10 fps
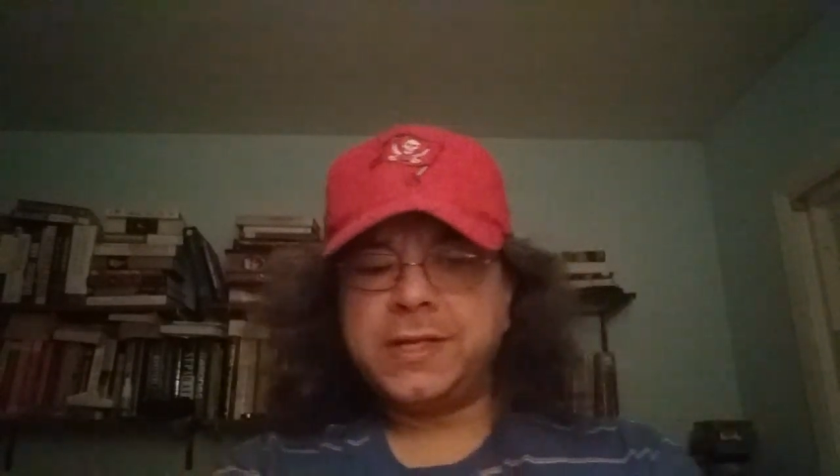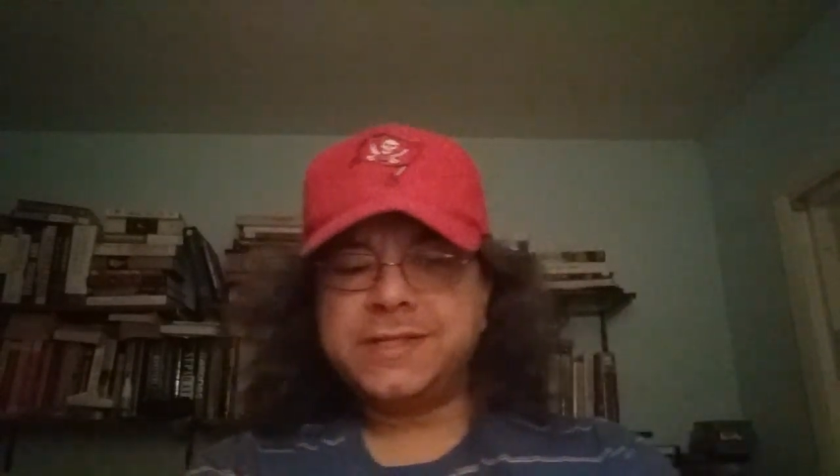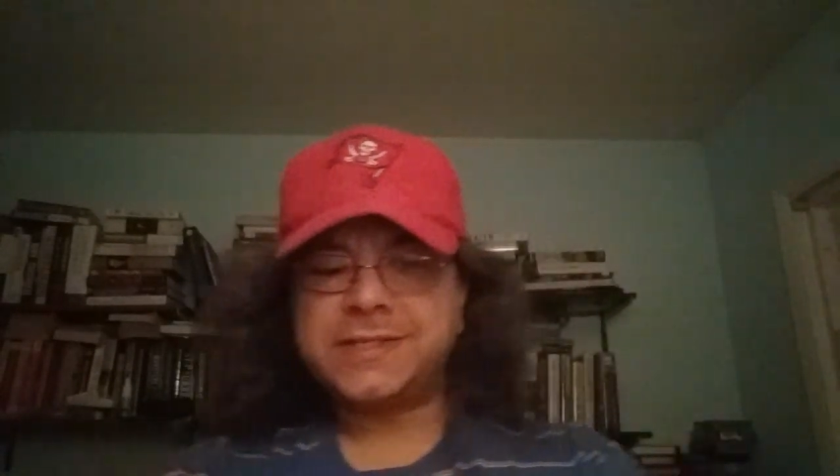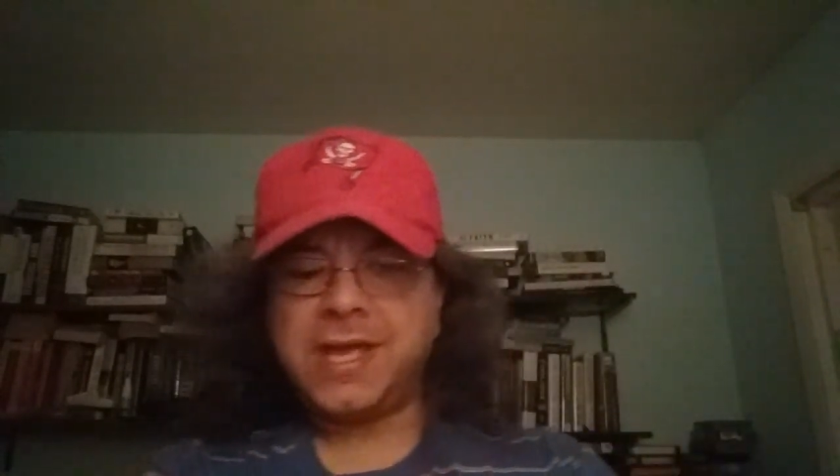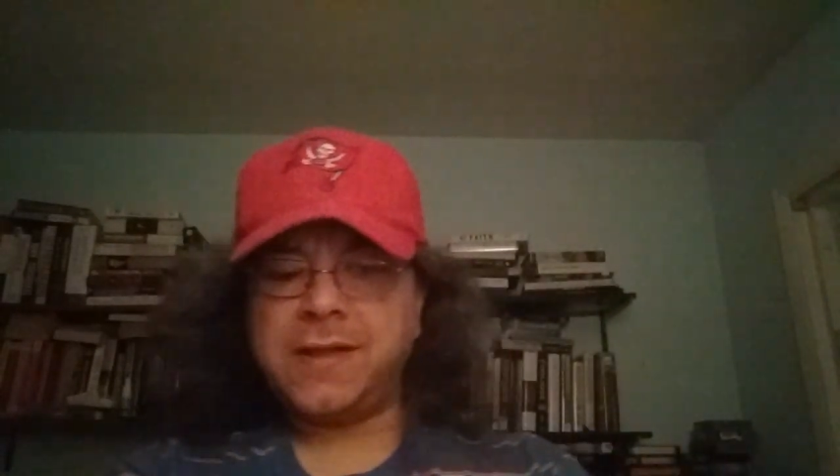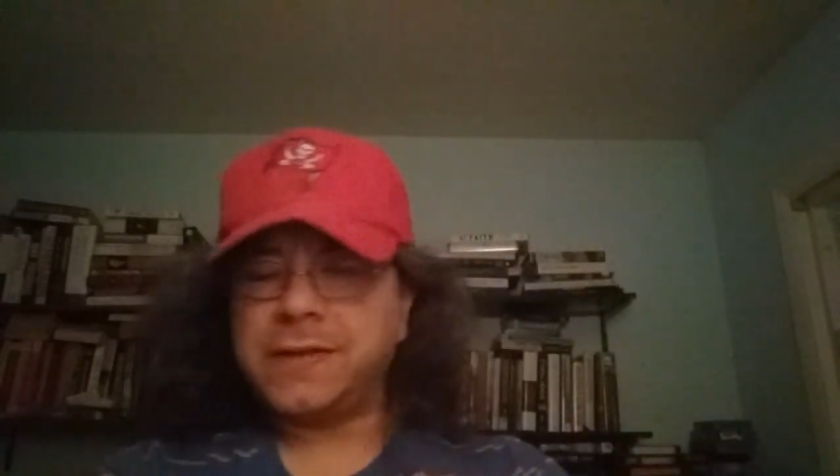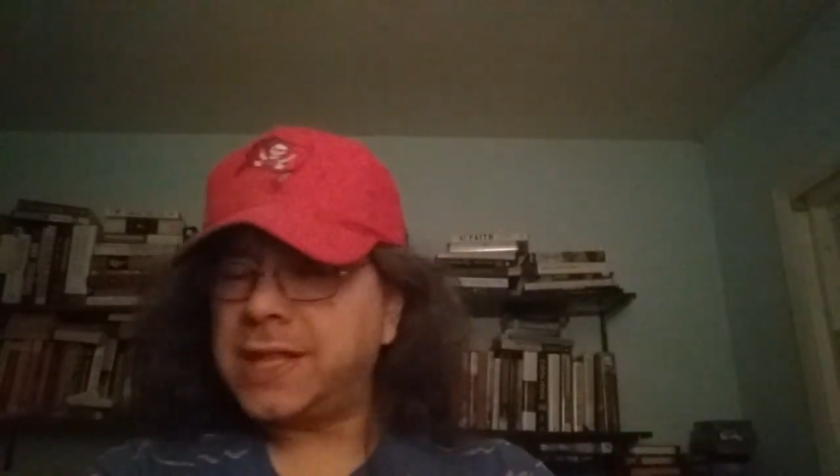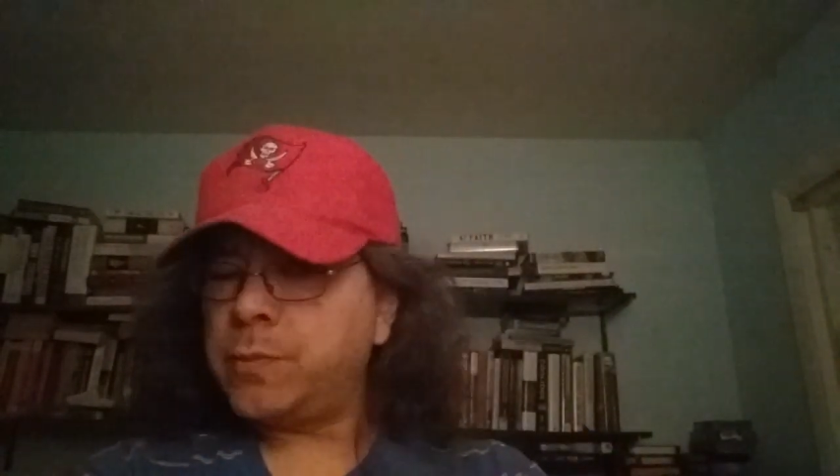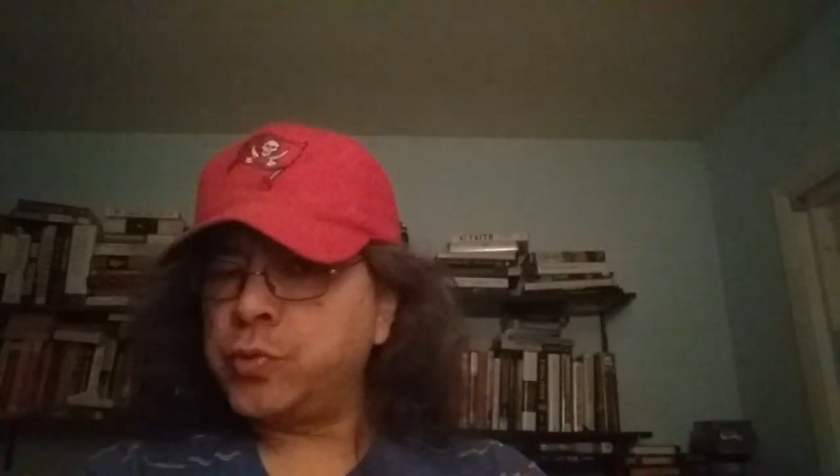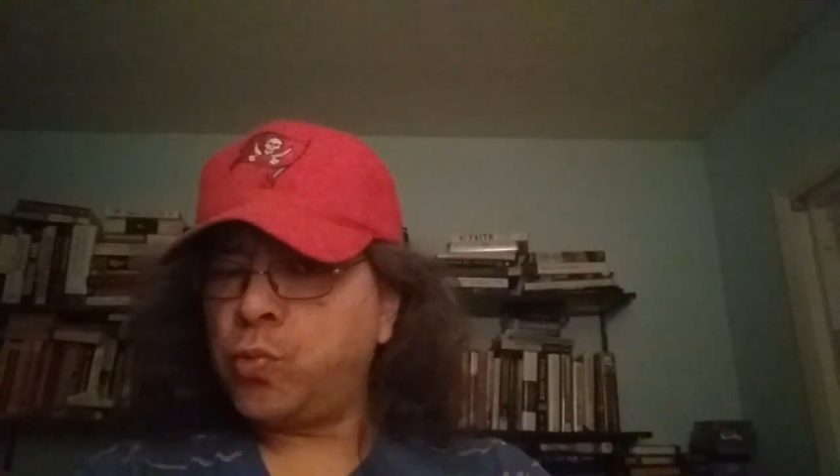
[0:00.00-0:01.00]
saying that
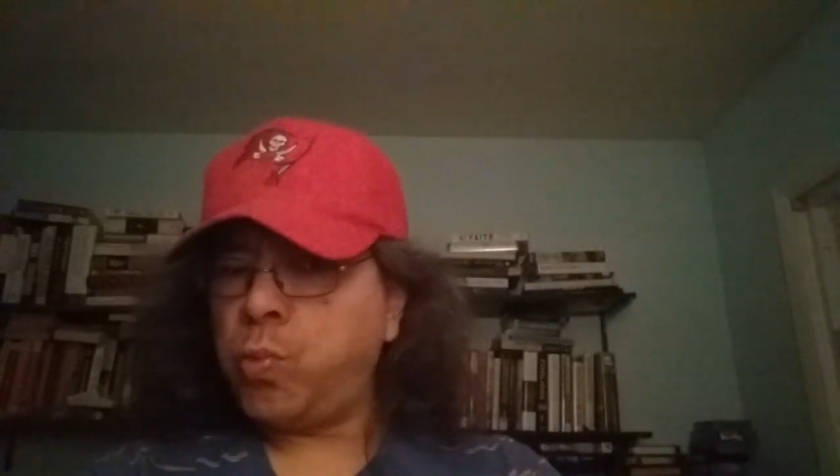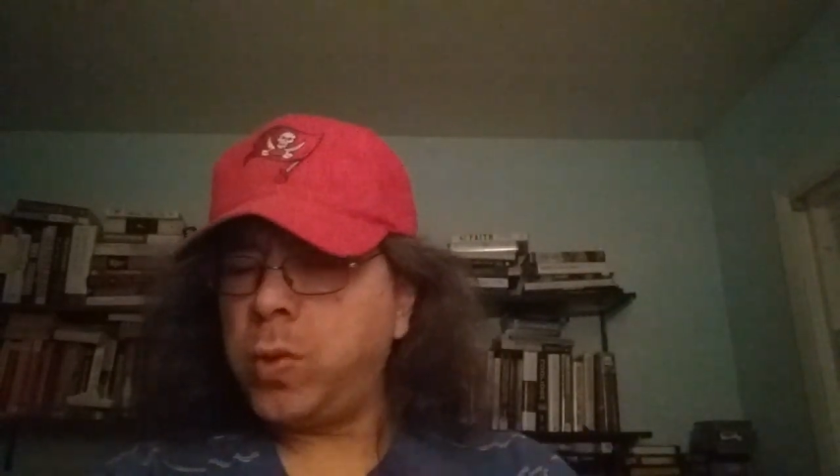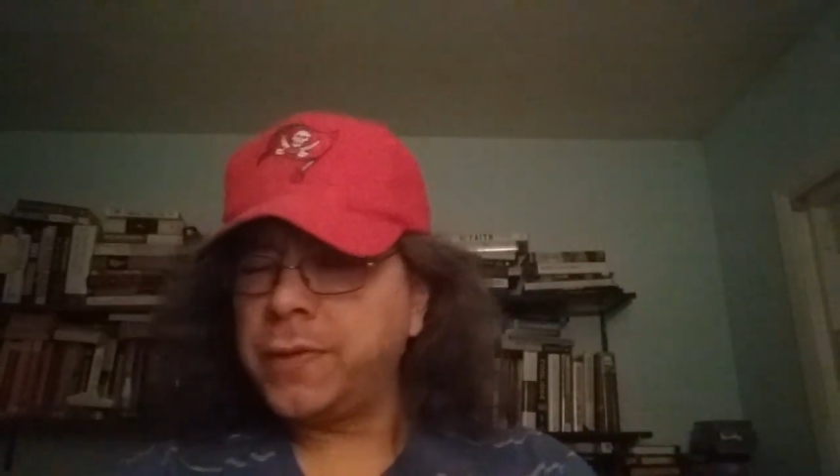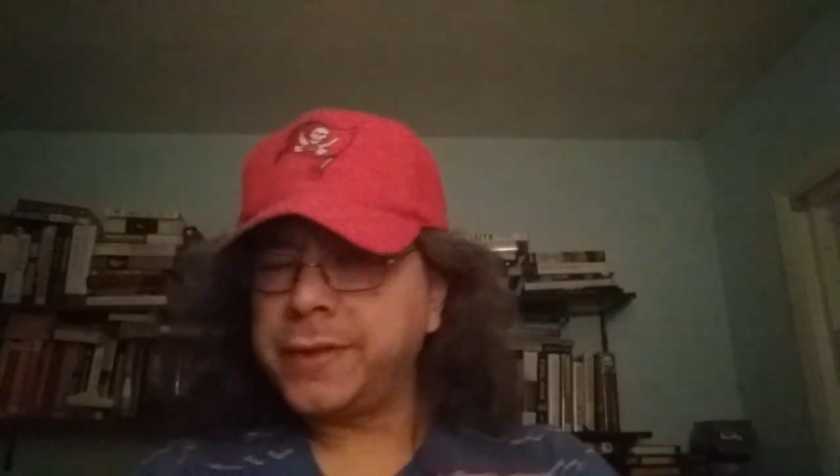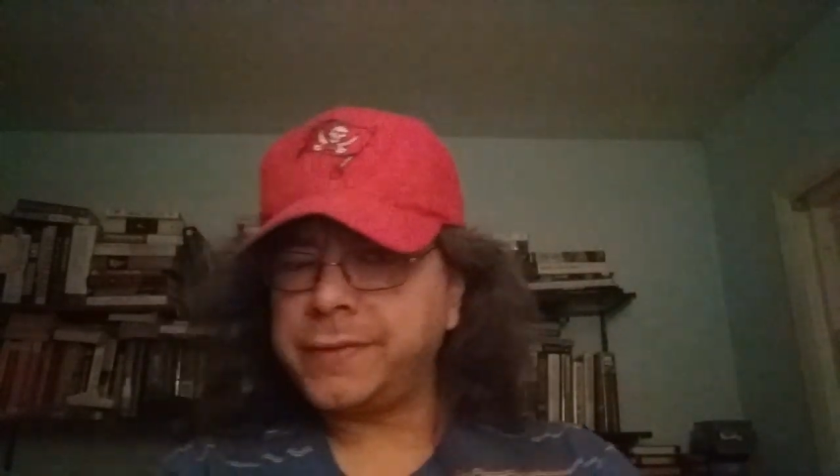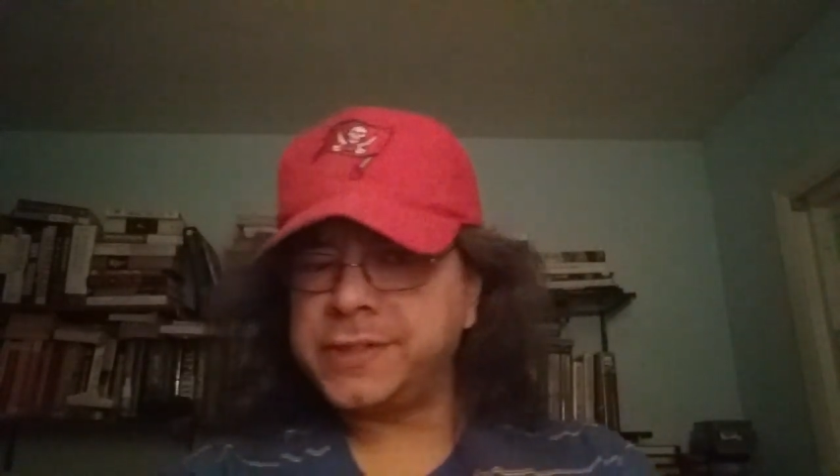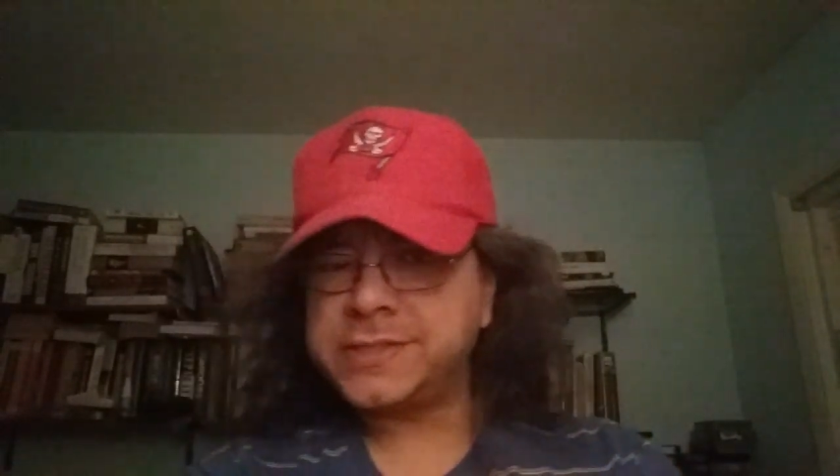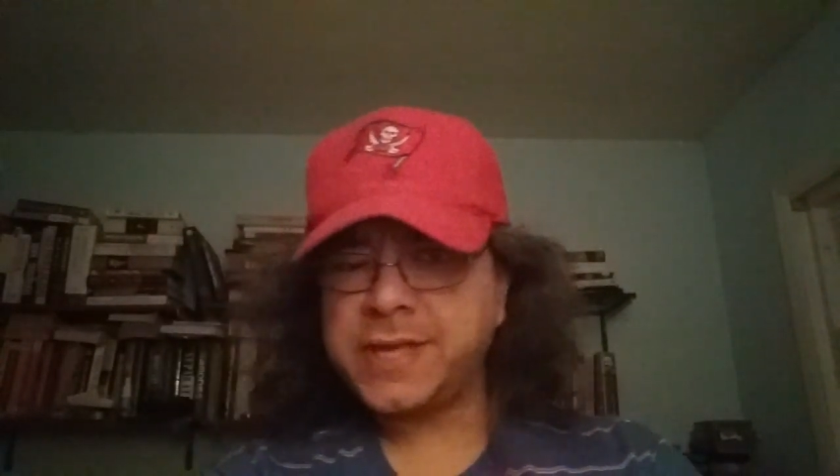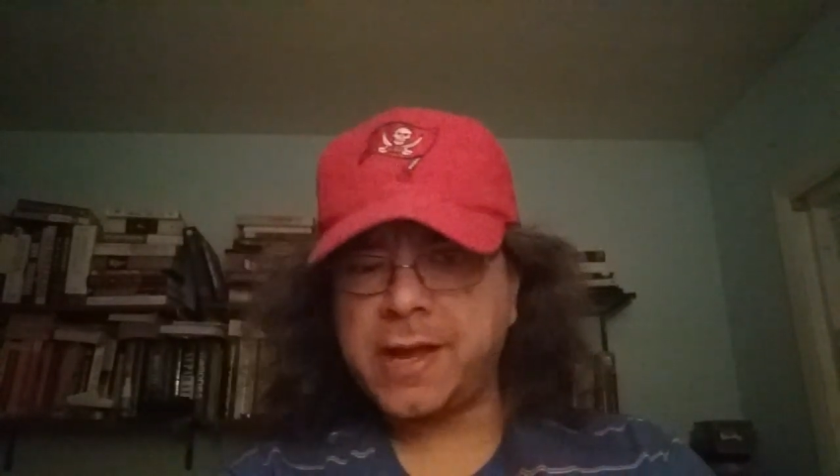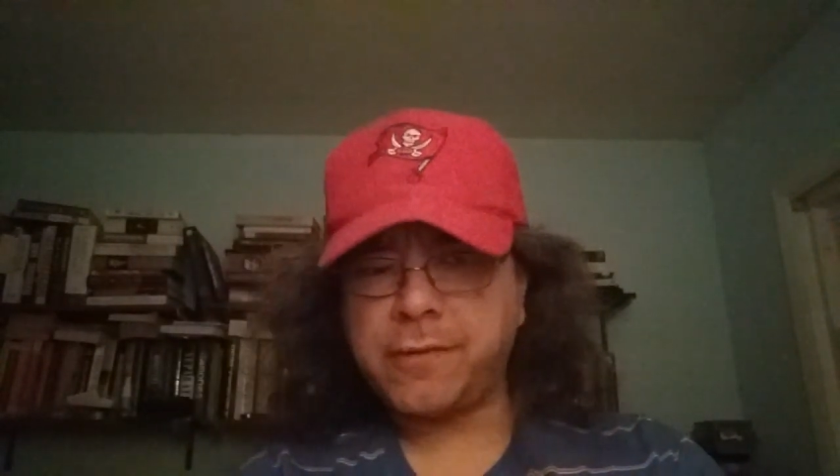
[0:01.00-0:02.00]
they would willingly
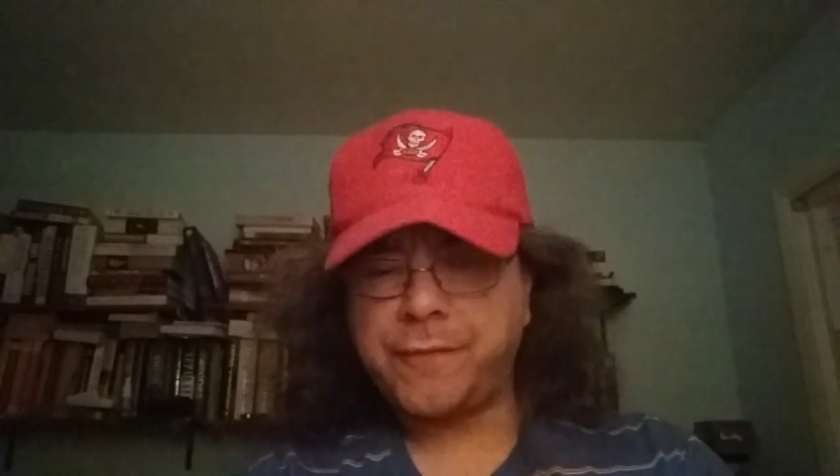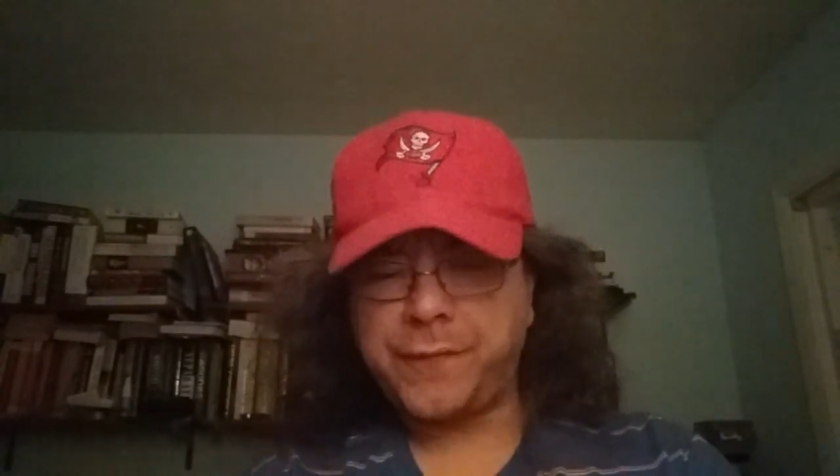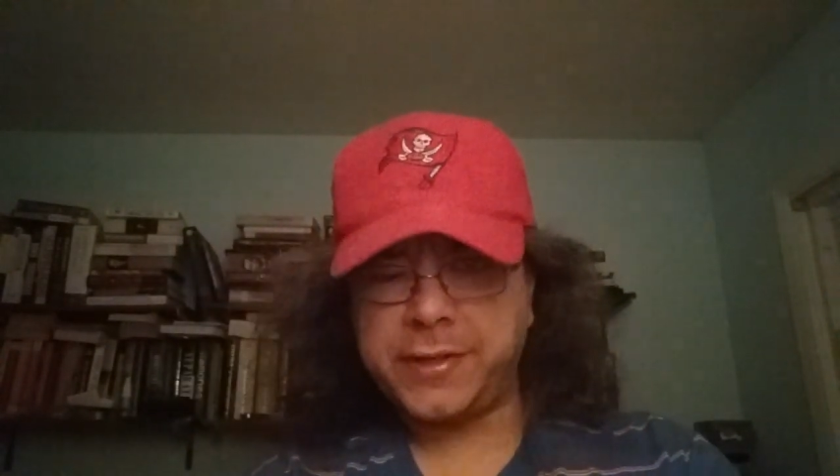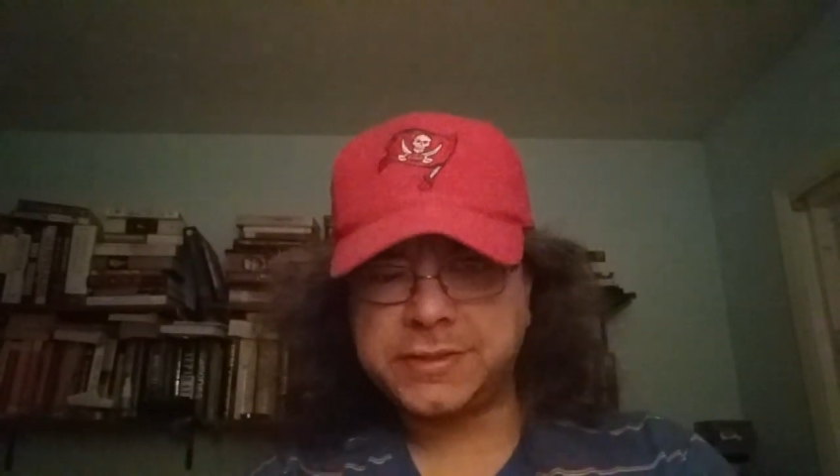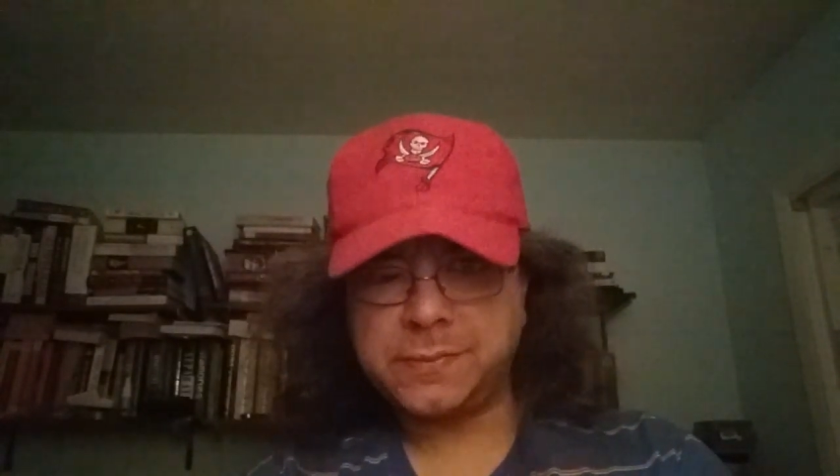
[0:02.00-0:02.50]
sacrifice